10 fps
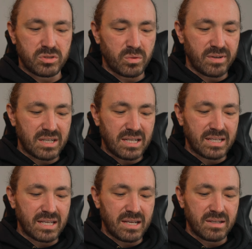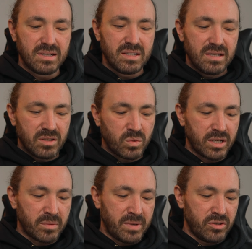So if I click it, the
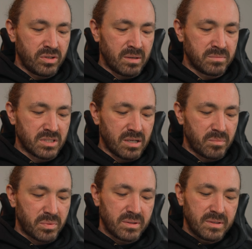quick menu comes up.